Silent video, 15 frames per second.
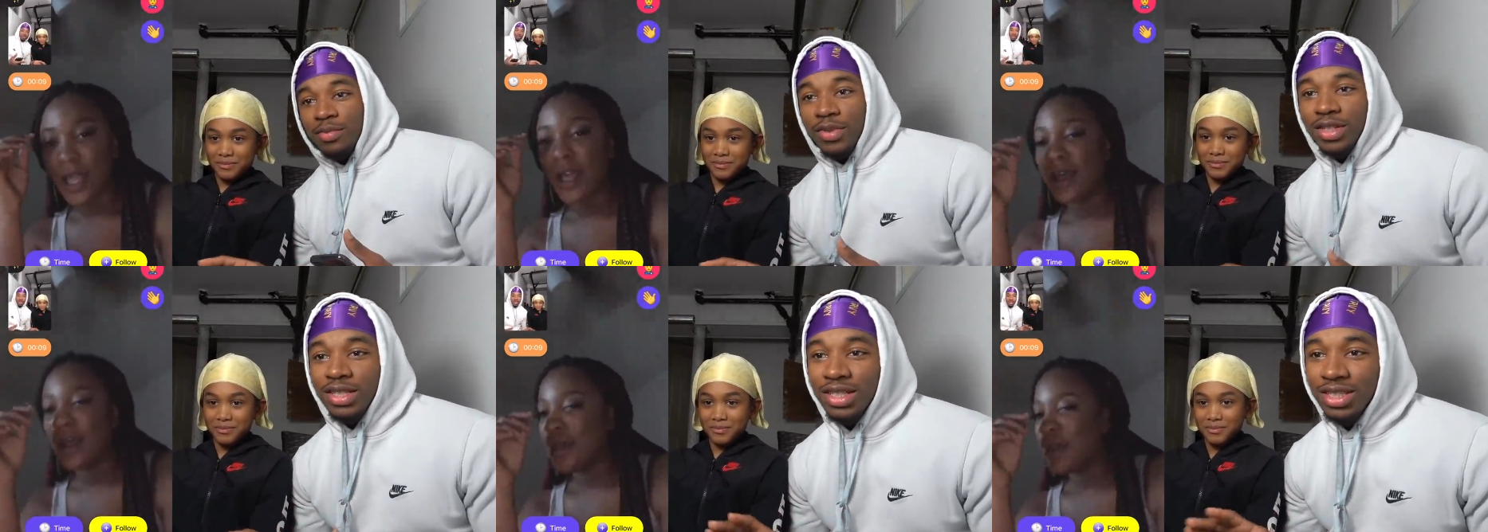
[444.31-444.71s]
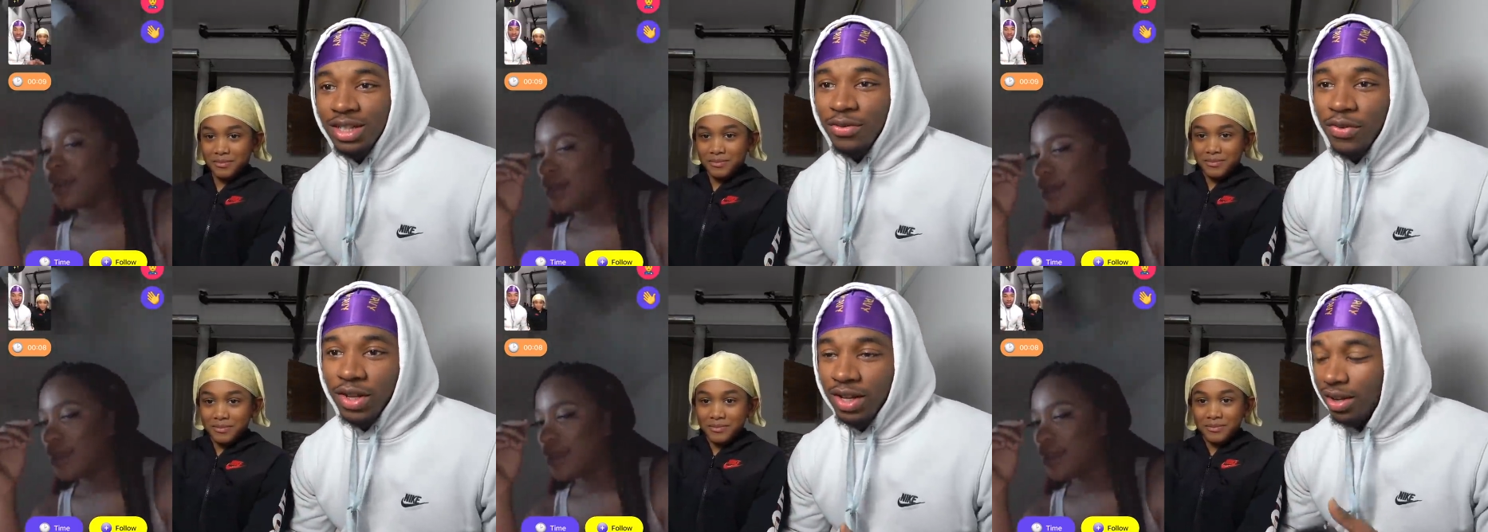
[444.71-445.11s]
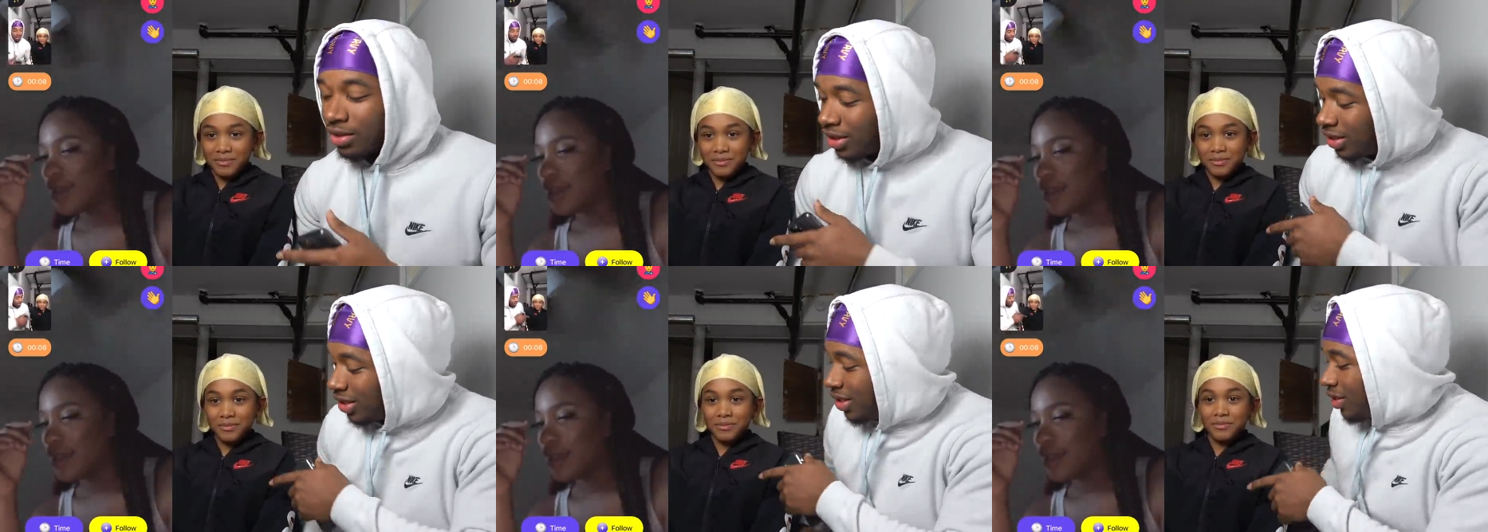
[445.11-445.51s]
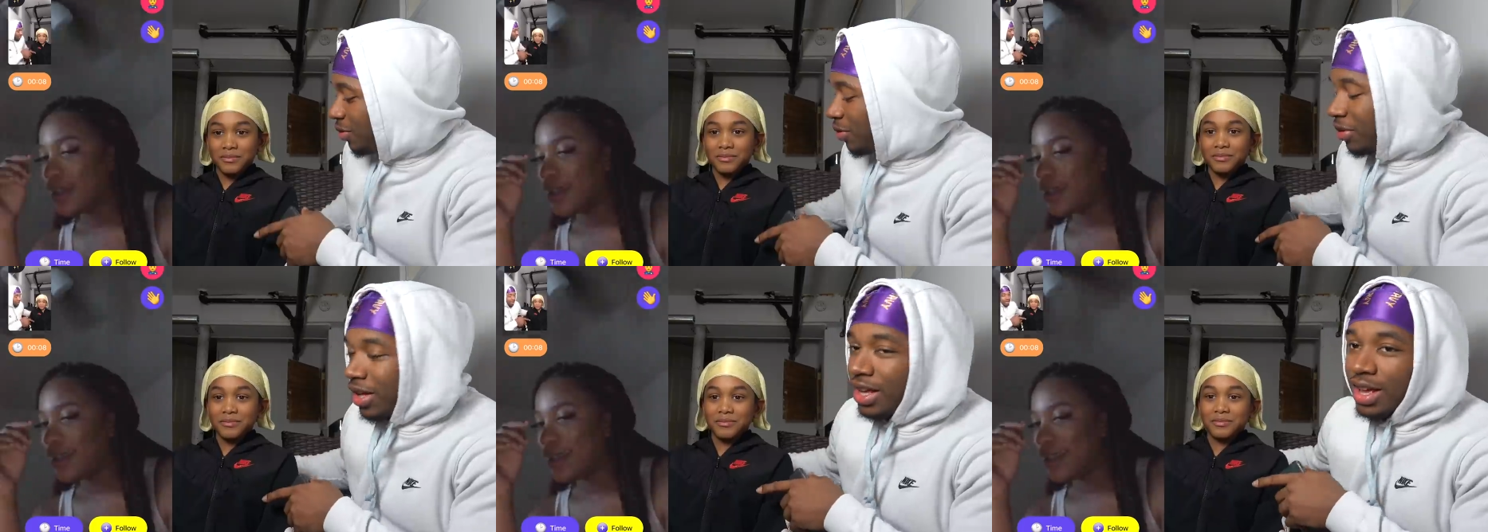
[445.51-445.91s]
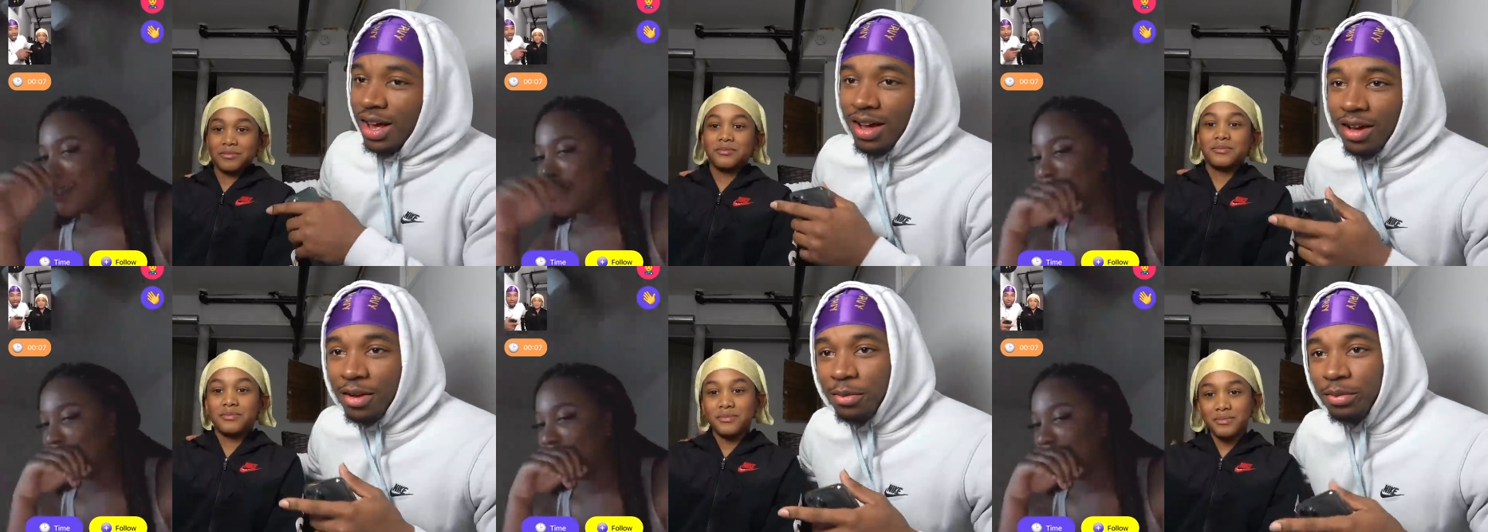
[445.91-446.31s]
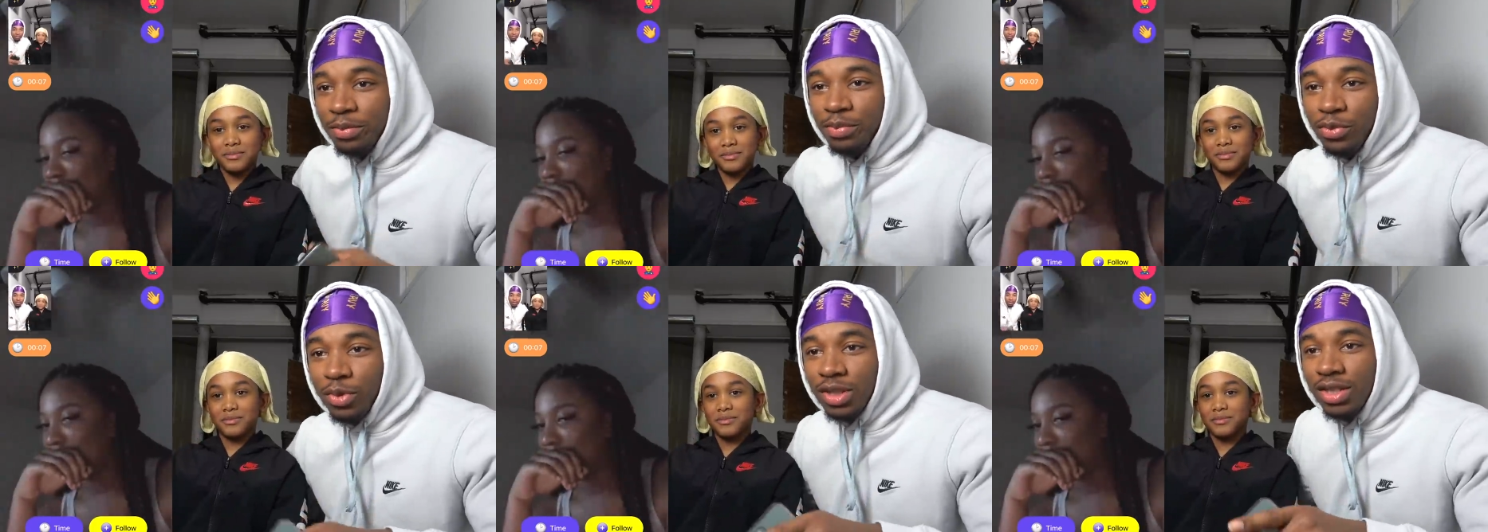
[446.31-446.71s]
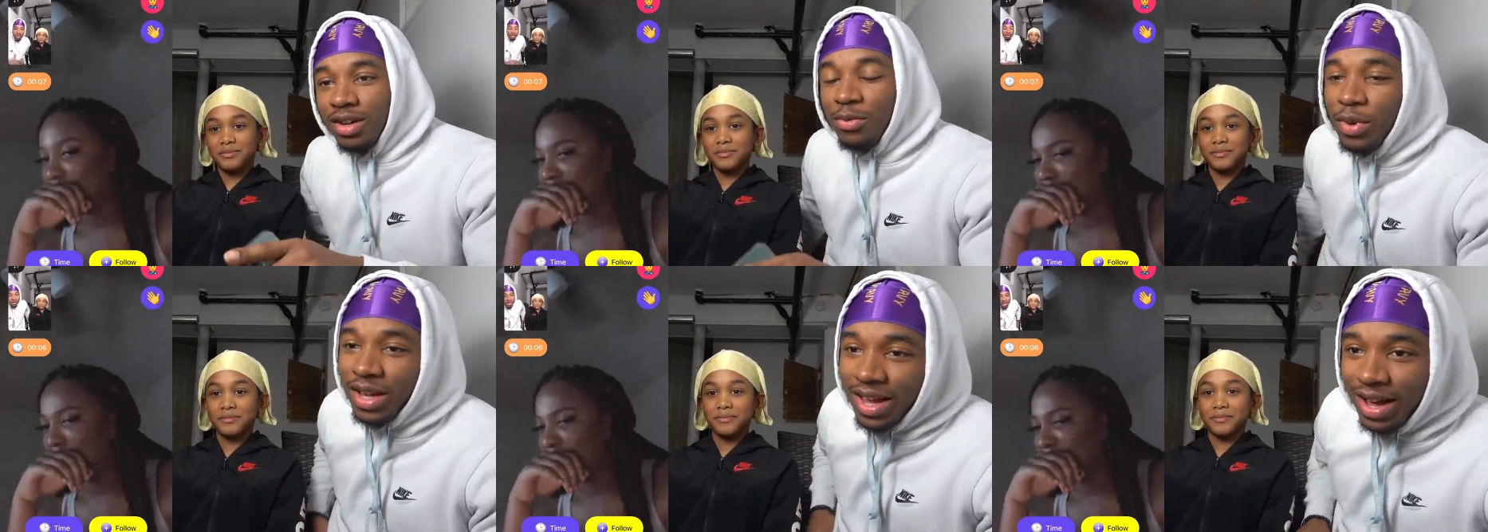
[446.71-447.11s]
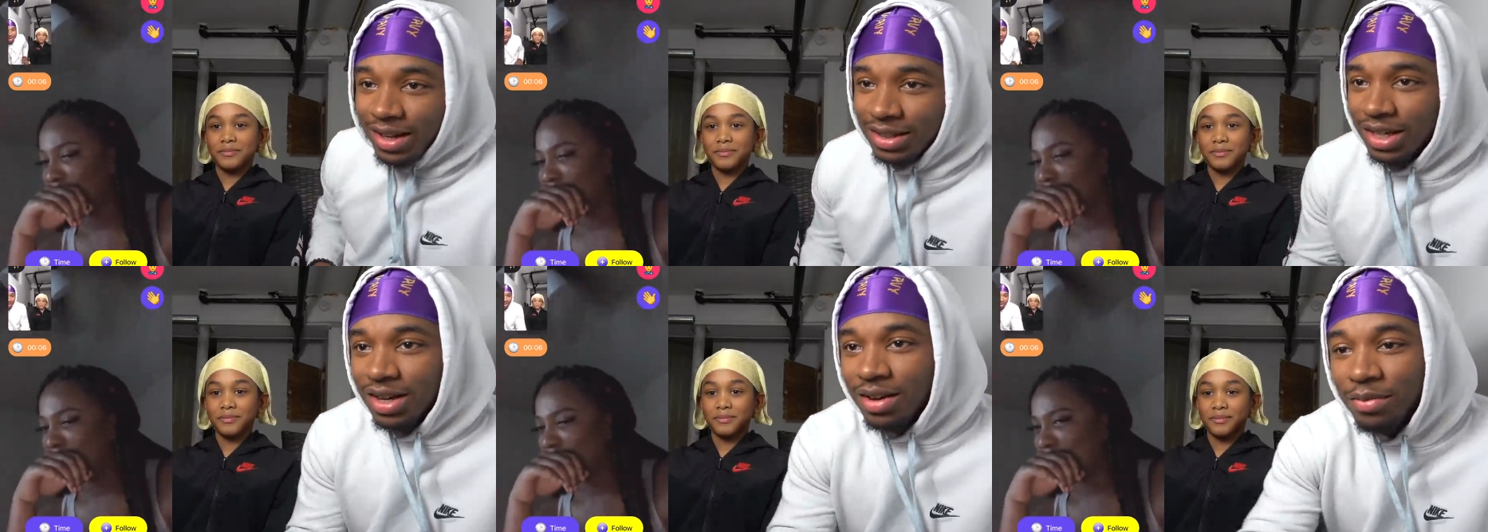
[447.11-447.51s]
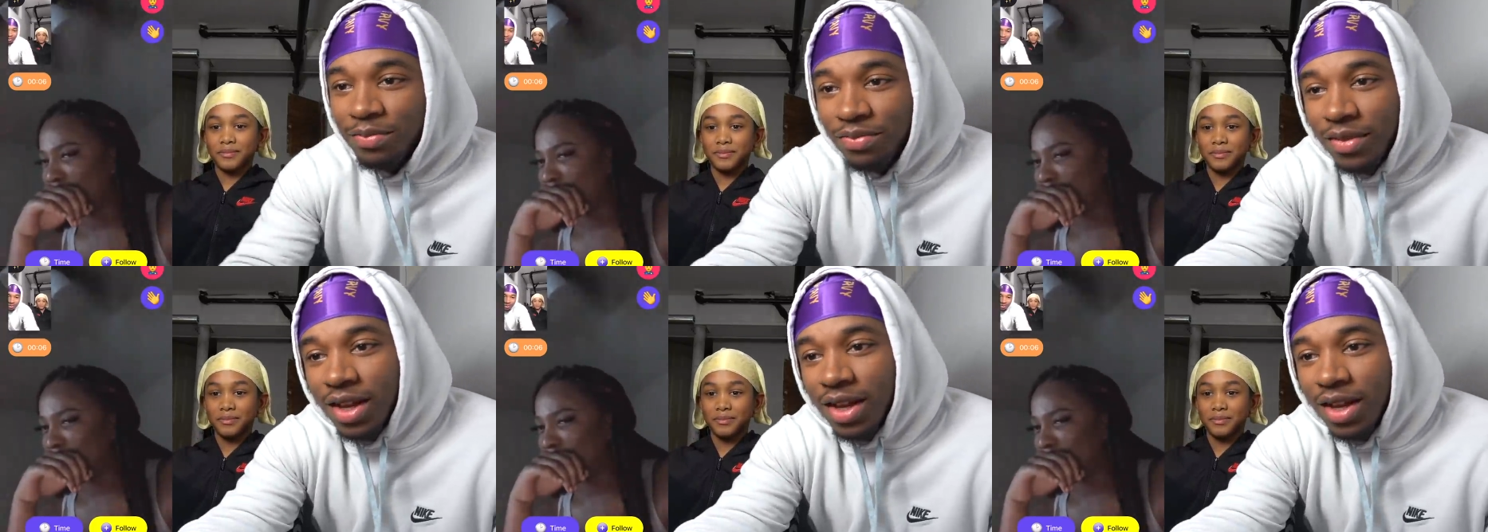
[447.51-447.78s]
Speaker 1: This is your video. This is you. Um, what's it called? Wait, time.